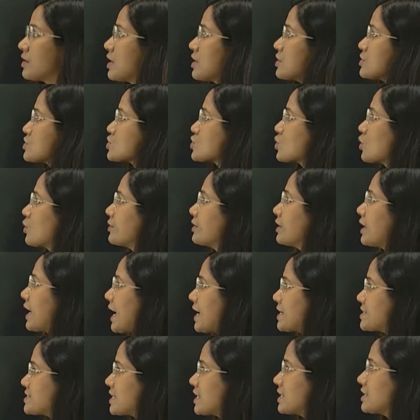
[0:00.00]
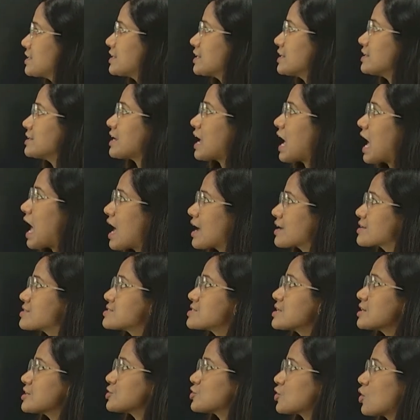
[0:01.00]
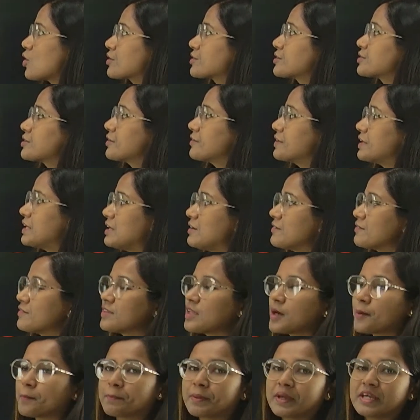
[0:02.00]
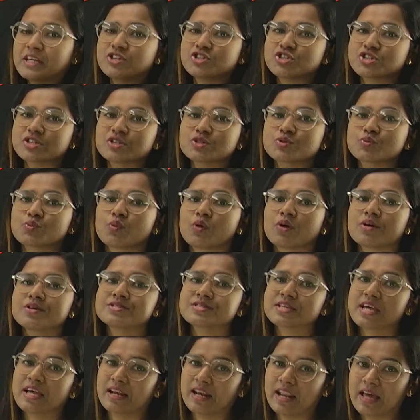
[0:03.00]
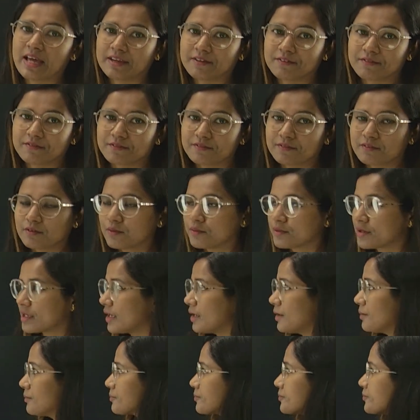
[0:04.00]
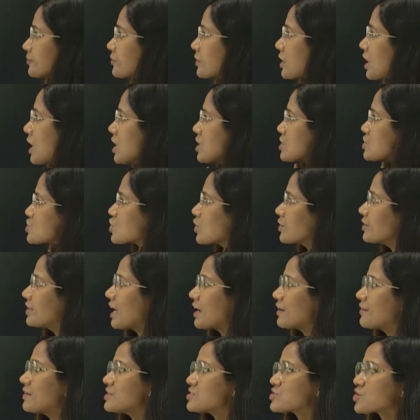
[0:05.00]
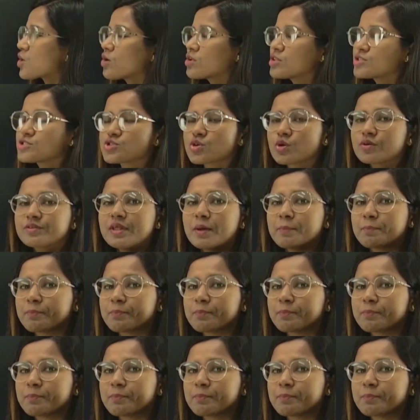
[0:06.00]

So the attendant asks the doctor if the patient was alive. Okay. So there is also the